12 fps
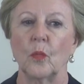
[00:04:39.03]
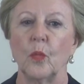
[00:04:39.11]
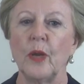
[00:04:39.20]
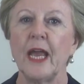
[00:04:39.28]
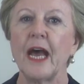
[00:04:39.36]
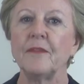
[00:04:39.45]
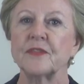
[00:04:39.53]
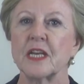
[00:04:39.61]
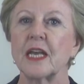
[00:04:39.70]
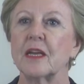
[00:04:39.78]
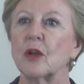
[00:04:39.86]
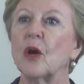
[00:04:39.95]
we have
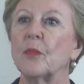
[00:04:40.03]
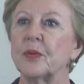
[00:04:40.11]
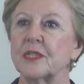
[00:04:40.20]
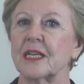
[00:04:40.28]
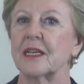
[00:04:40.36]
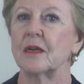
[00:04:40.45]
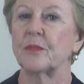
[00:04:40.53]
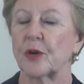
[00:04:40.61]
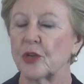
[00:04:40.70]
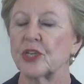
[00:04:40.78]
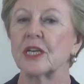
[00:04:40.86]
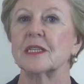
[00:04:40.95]
taken on particular
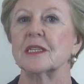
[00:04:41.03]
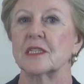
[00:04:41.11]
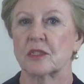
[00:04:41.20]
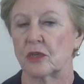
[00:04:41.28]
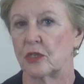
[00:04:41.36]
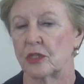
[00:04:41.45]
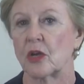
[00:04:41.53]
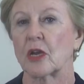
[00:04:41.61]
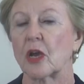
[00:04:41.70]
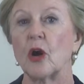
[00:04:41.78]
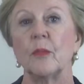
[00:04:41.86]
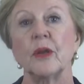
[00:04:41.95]
projects. It's not
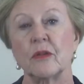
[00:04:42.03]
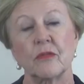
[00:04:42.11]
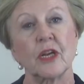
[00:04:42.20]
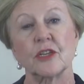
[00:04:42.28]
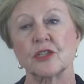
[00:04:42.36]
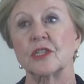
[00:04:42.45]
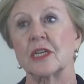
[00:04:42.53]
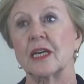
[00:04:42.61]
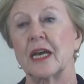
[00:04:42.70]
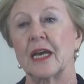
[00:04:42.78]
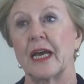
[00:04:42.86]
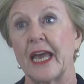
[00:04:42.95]
uncommon in relation
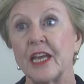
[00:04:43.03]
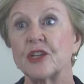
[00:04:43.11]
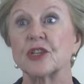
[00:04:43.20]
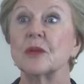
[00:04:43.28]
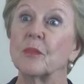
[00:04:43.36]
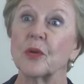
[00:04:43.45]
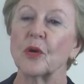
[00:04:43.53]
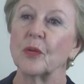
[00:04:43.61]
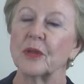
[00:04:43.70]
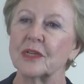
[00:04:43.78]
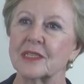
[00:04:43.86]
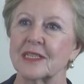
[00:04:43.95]
to age and
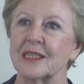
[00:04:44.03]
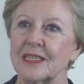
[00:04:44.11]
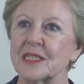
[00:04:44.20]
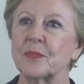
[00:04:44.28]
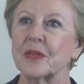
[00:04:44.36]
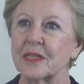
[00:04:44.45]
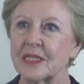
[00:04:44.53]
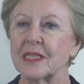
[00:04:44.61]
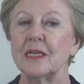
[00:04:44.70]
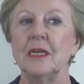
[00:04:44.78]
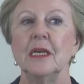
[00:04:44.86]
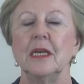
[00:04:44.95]
employment,
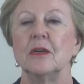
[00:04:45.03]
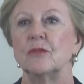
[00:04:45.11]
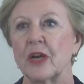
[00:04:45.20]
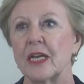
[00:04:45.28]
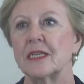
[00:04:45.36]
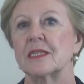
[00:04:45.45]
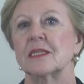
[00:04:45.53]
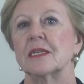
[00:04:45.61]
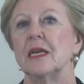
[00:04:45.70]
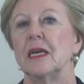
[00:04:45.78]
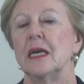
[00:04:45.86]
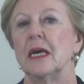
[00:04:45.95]
disability,
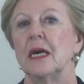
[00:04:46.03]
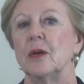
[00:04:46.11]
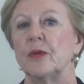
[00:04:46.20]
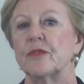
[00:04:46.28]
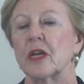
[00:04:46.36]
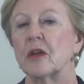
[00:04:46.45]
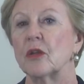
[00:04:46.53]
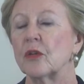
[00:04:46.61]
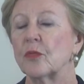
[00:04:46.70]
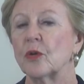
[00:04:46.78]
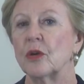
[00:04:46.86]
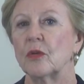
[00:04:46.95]
race. We've done a lot
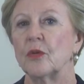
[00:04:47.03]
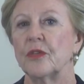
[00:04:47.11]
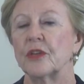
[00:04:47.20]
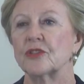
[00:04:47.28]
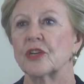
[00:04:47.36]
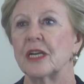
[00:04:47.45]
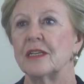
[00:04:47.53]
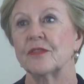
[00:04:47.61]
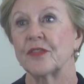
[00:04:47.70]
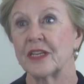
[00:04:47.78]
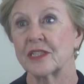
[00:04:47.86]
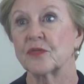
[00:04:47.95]
of work with the Australian
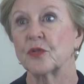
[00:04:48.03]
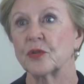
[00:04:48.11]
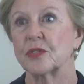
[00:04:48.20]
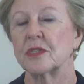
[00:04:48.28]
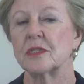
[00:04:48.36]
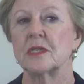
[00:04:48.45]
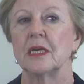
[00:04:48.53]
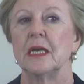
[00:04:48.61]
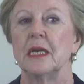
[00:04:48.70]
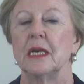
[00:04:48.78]
Defence Forces